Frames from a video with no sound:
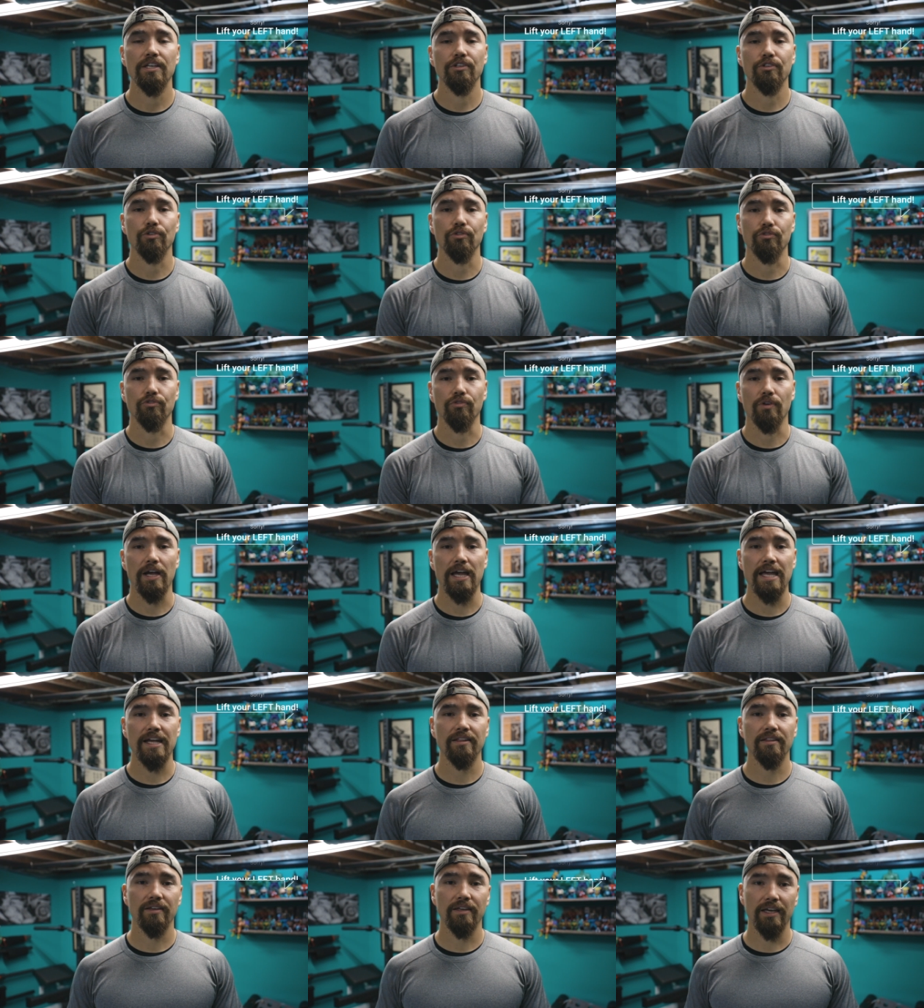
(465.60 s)
to
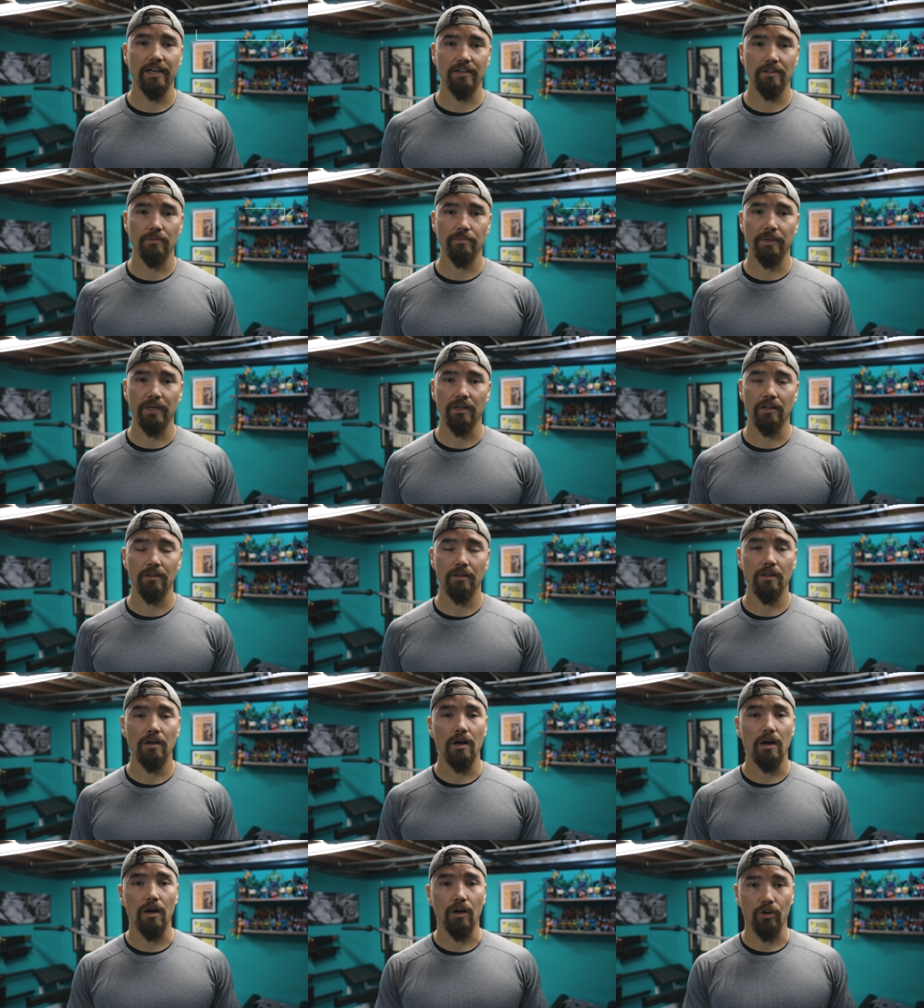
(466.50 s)
drag the
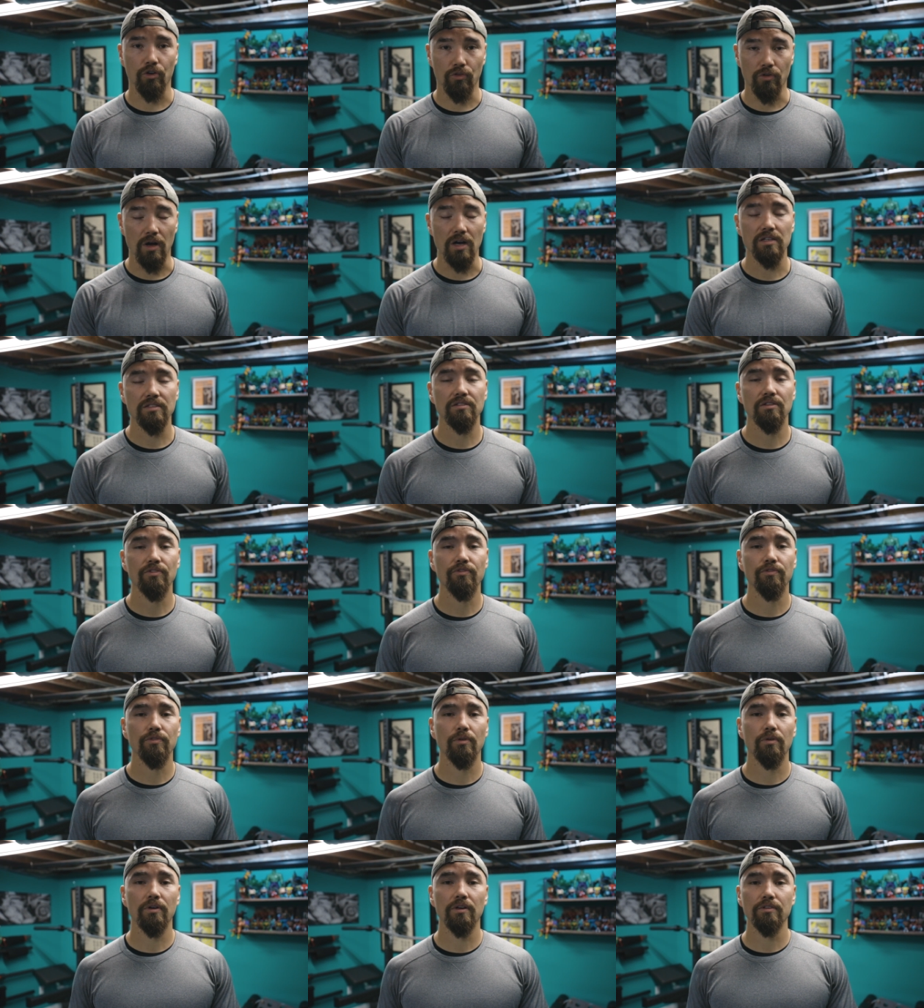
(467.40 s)
kettlebell across the
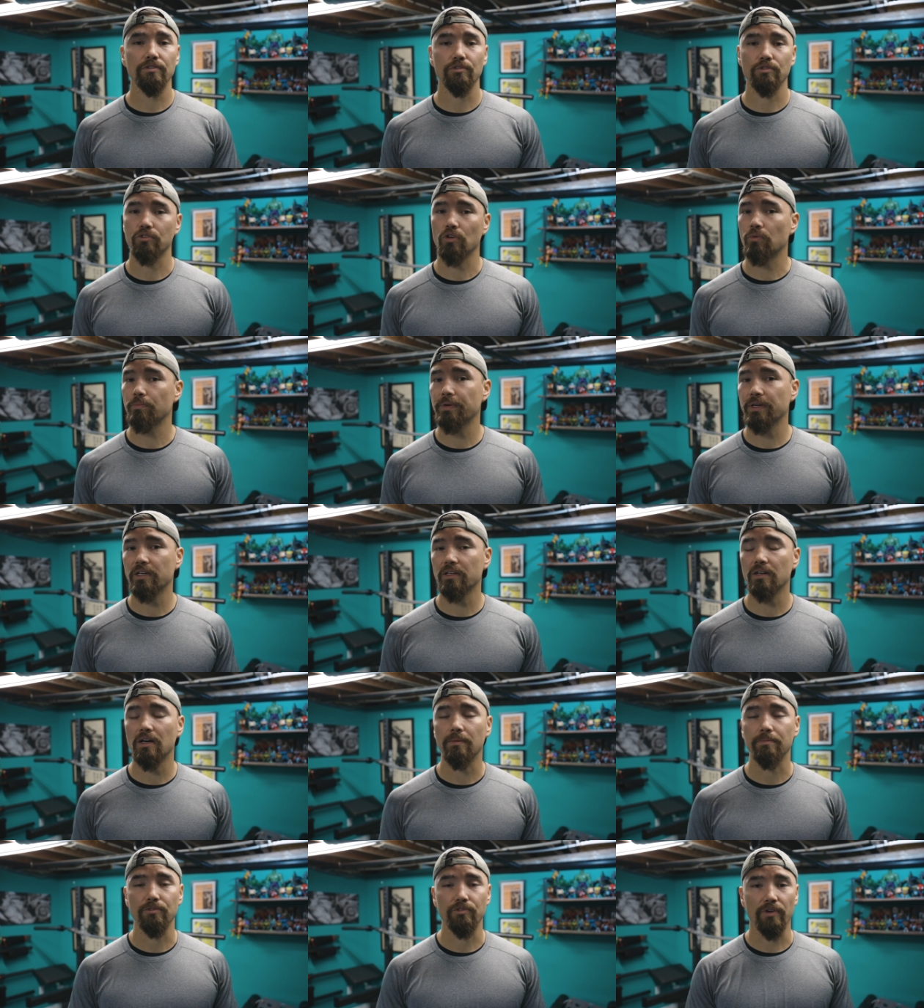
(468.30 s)
floor. So don't pick it
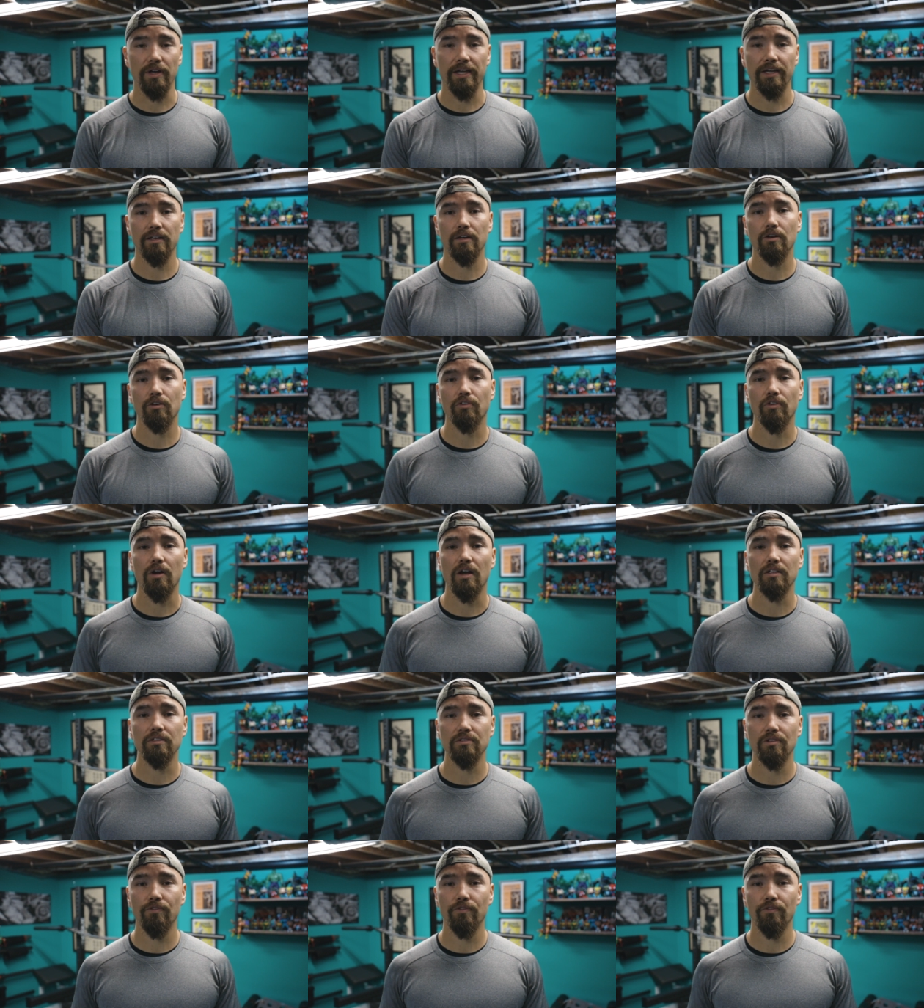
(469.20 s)
up, drag it across the